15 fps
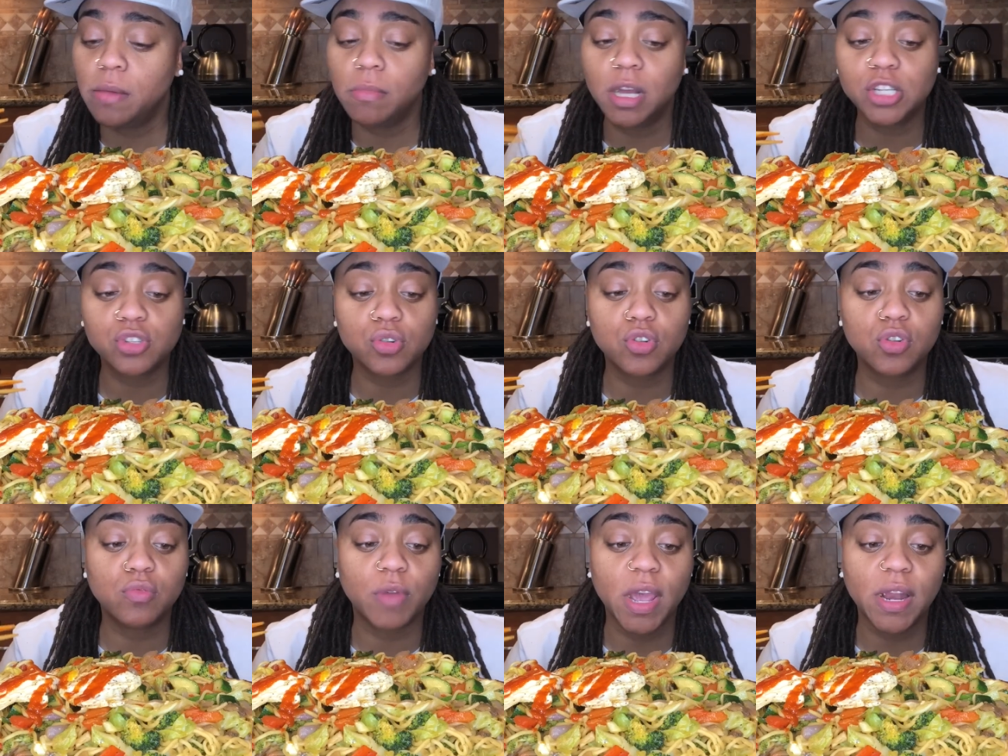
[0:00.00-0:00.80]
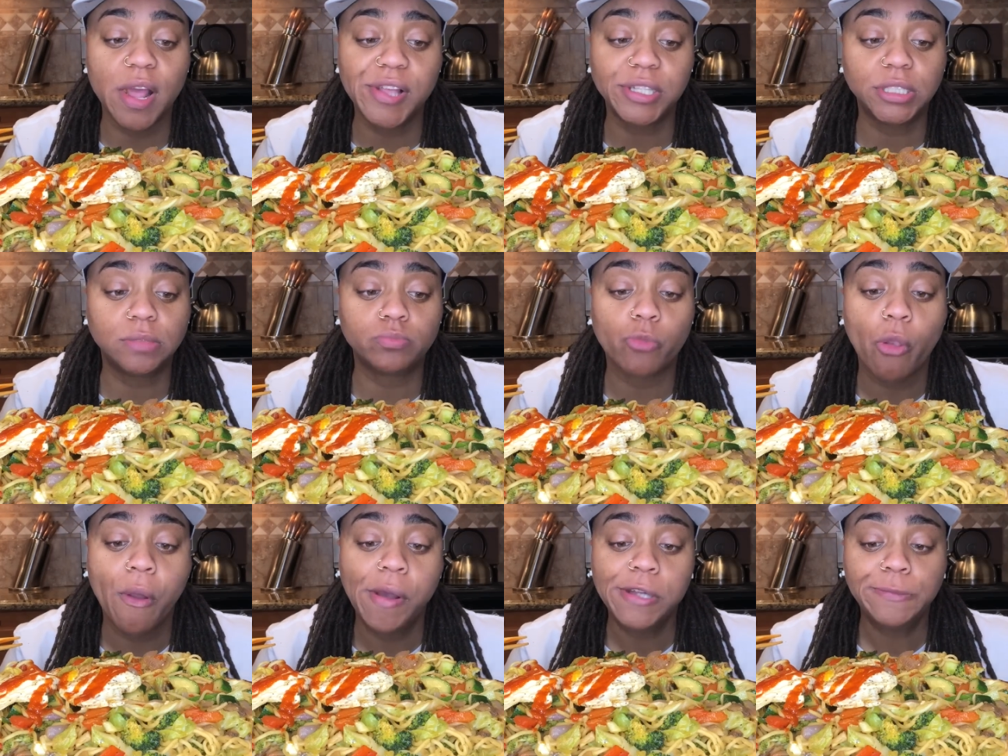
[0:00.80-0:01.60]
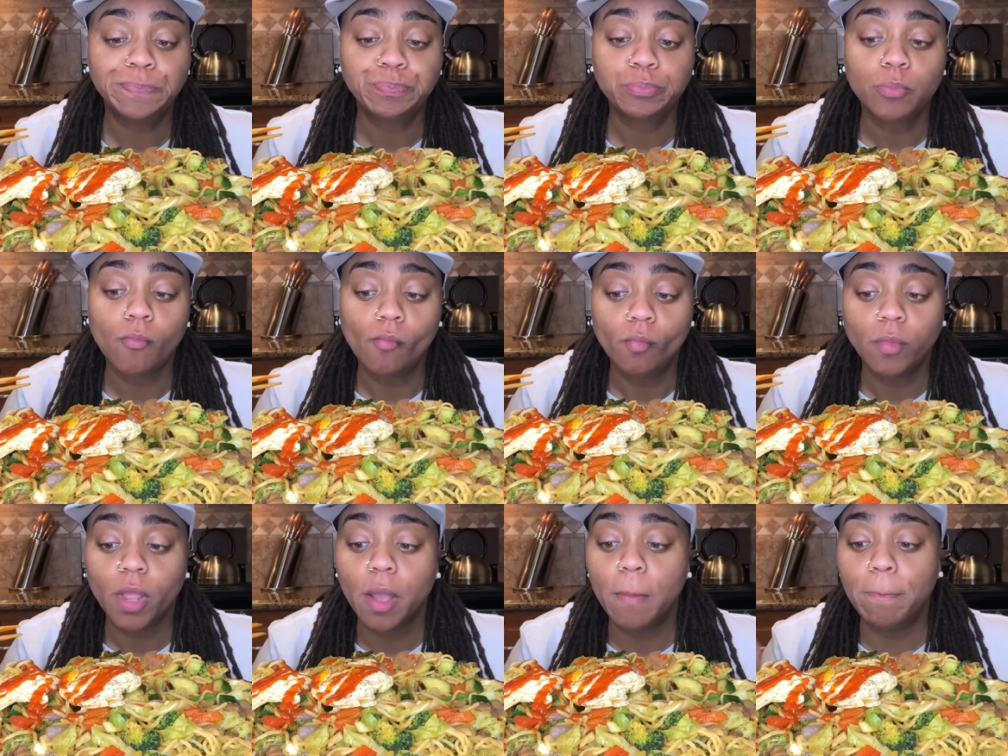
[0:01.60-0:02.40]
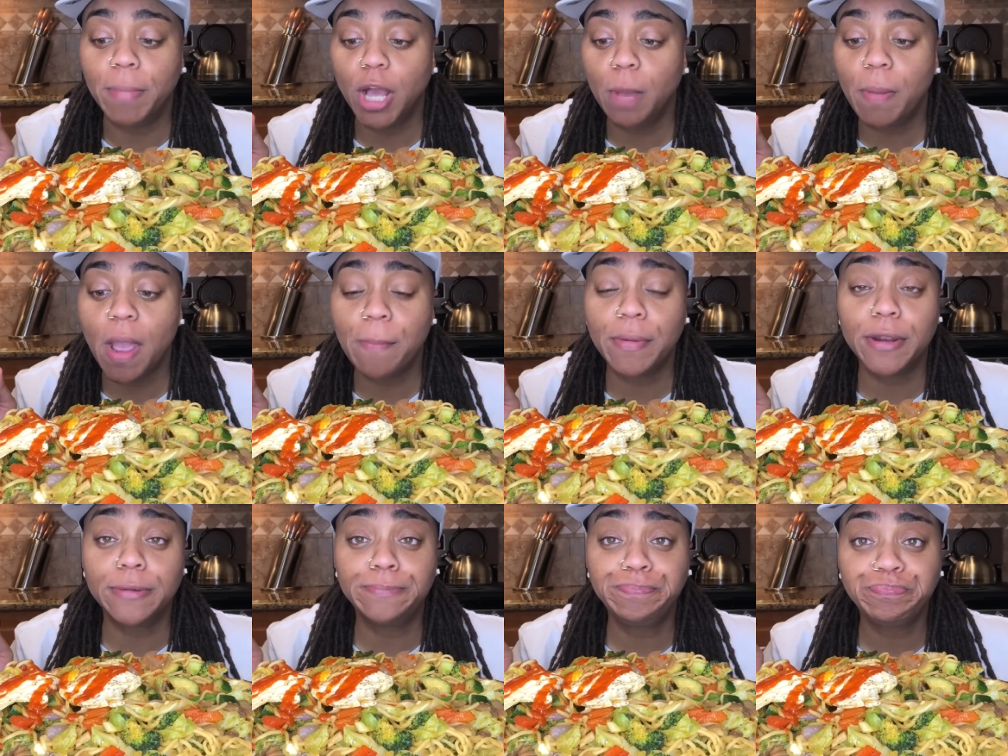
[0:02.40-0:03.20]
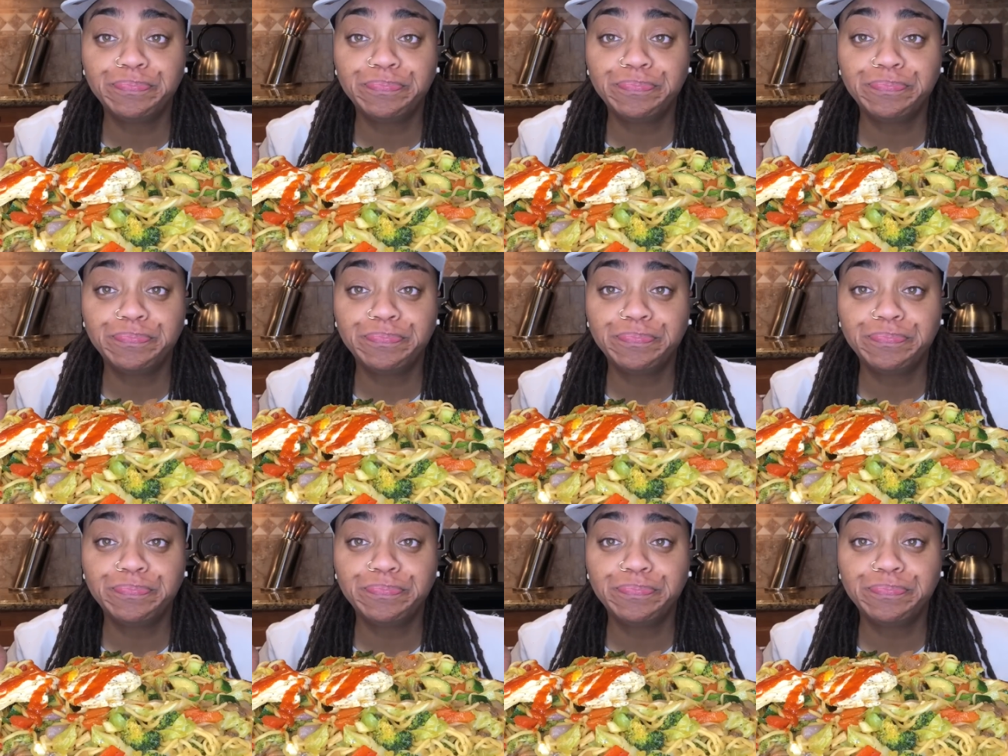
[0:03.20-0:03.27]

mushroom, red onion, bell pepper.